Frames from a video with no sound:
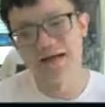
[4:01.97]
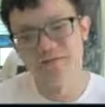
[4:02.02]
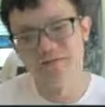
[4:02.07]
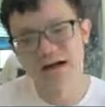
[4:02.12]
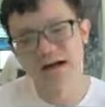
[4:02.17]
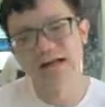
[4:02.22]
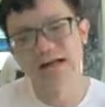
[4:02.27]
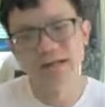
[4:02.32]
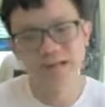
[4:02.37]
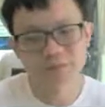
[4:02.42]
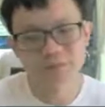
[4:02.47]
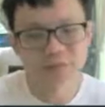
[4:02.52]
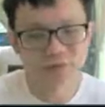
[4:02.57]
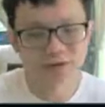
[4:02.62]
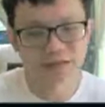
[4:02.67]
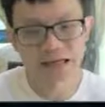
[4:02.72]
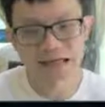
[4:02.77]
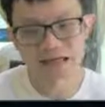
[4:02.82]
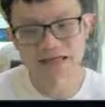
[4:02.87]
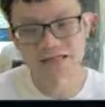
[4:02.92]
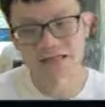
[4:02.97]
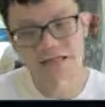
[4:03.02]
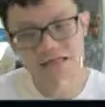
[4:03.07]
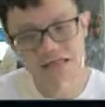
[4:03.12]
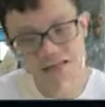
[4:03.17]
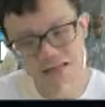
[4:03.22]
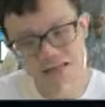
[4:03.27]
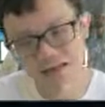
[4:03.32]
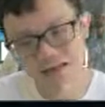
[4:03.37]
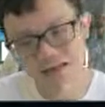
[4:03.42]
Either you put the answer
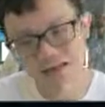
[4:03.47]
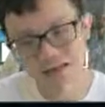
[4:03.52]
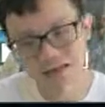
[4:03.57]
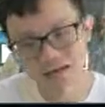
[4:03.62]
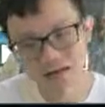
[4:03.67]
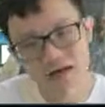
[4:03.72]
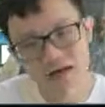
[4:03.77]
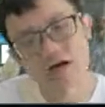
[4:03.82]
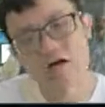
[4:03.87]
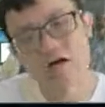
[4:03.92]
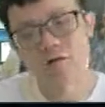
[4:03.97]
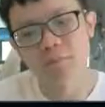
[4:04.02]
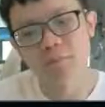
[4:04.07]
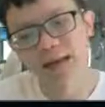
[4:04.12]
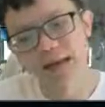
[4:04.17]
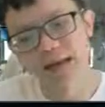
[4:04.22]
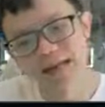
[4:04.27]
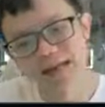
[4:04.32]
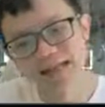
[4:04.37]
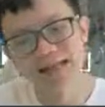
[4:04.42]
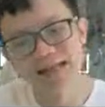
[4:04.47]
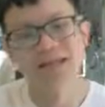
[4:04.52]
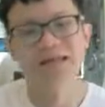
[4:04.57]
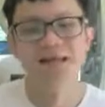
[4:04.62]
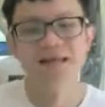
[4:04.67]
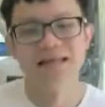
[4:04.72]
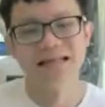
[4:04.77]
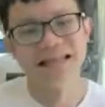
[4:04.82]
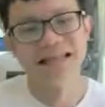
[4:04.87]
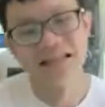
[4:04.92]
girl or many
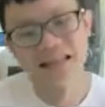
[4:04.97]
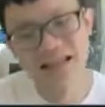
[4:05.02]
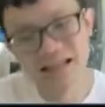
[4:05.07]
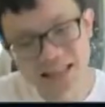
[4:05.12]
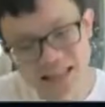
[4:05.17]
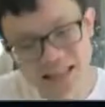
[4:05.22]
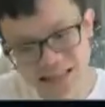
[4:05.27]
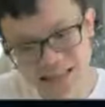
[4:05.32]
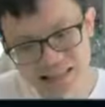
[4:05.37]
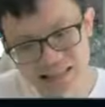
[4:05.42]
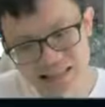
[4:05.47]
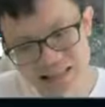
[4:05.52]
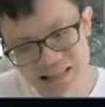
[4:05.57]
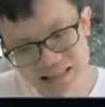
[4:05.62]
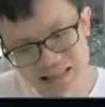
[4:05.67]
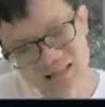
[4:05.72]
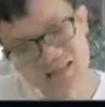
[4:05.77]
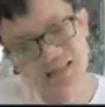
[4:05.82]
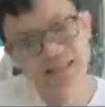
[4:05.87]
girls.